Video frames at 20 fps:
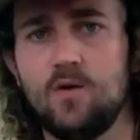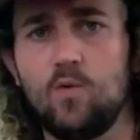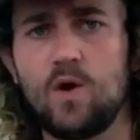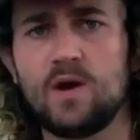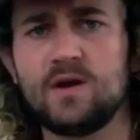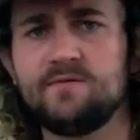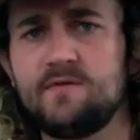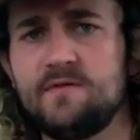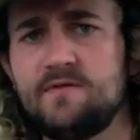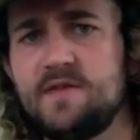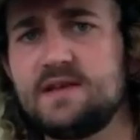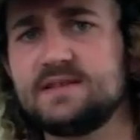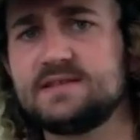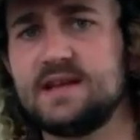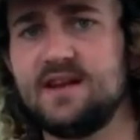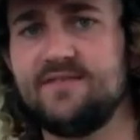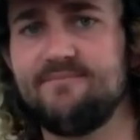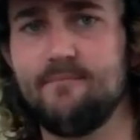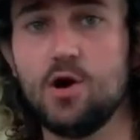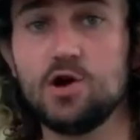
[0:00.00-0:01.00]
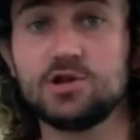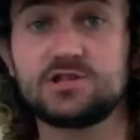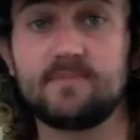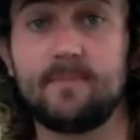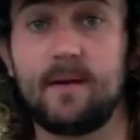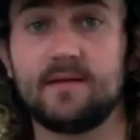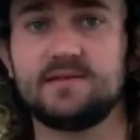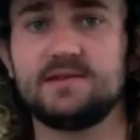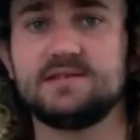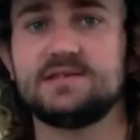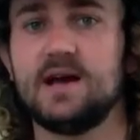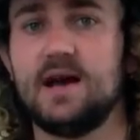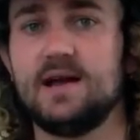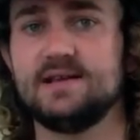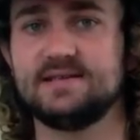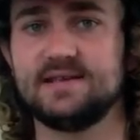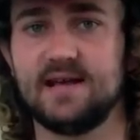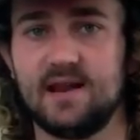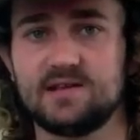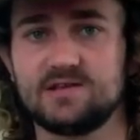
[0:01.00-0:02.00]
One of the things I love most about this gun
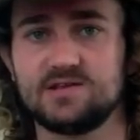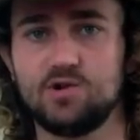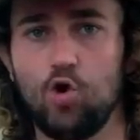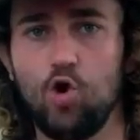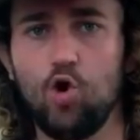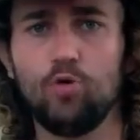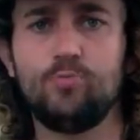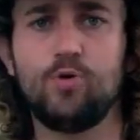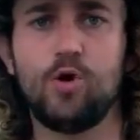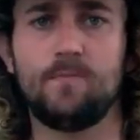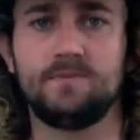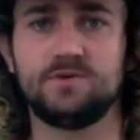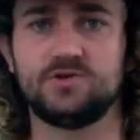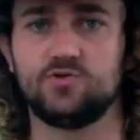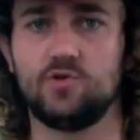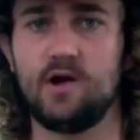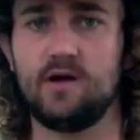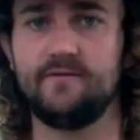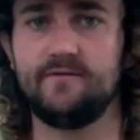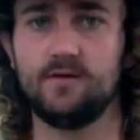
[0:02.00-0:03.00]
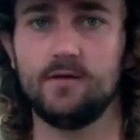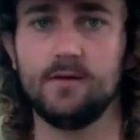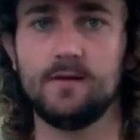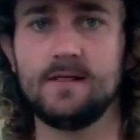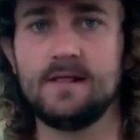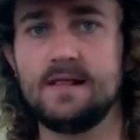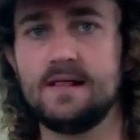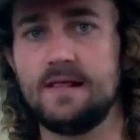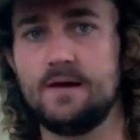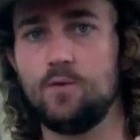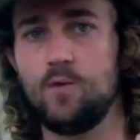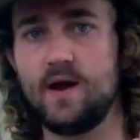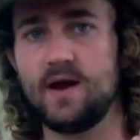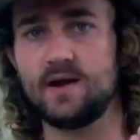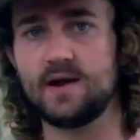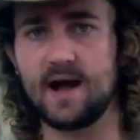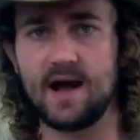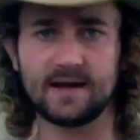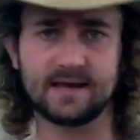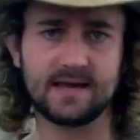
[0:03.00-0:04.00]
is that it's an all-purpose rifle.
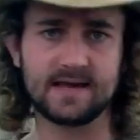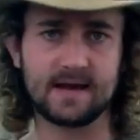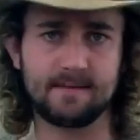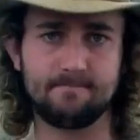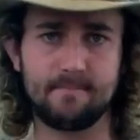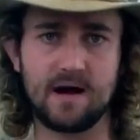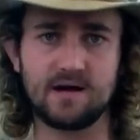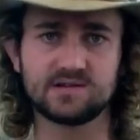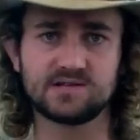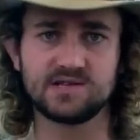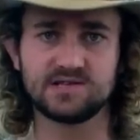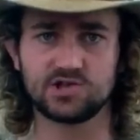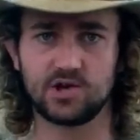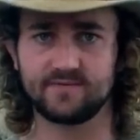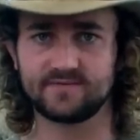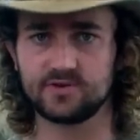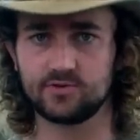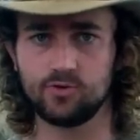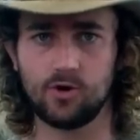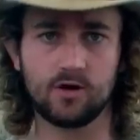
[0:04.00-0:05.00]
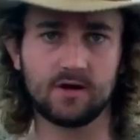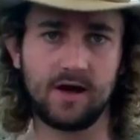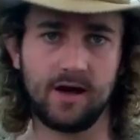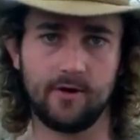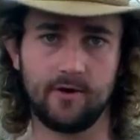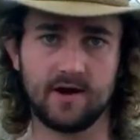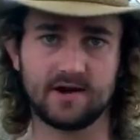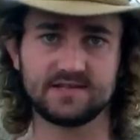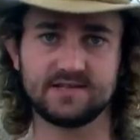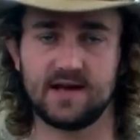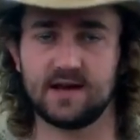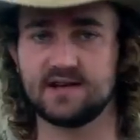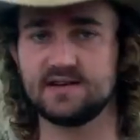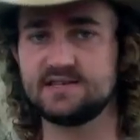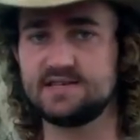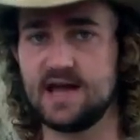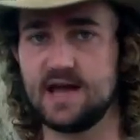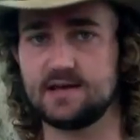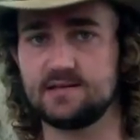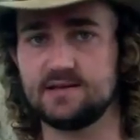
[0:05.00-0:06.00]
When hiking up mountains after rock hyrax, I can
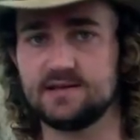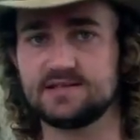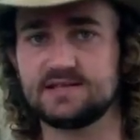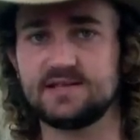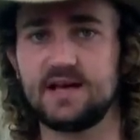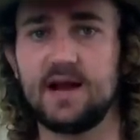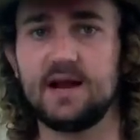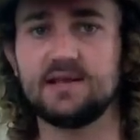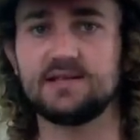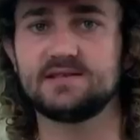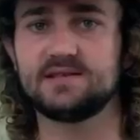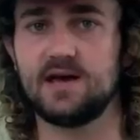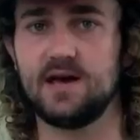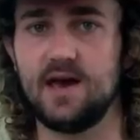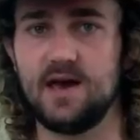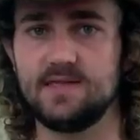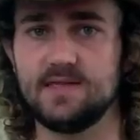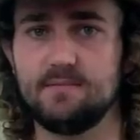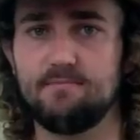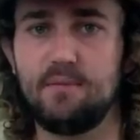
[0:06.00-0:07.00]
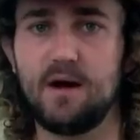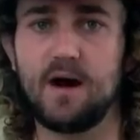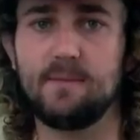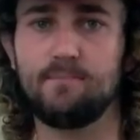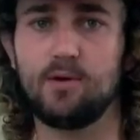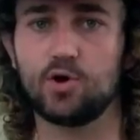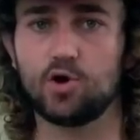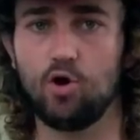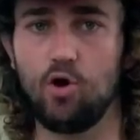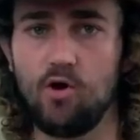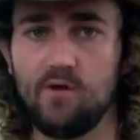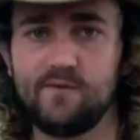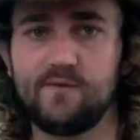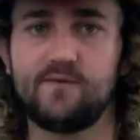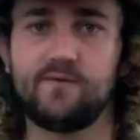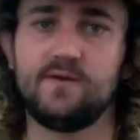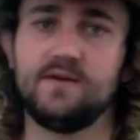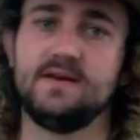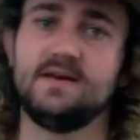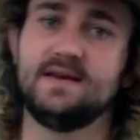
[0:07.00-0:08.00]
take the silencer and the bipod off,
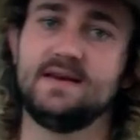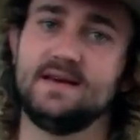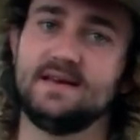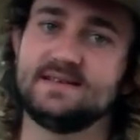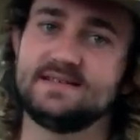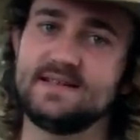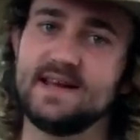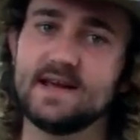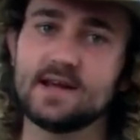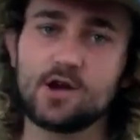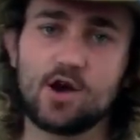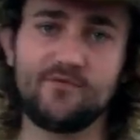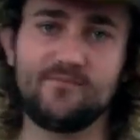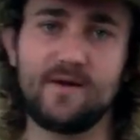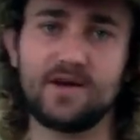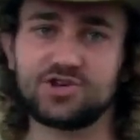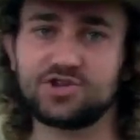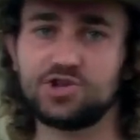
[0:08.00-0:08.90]
sling it over my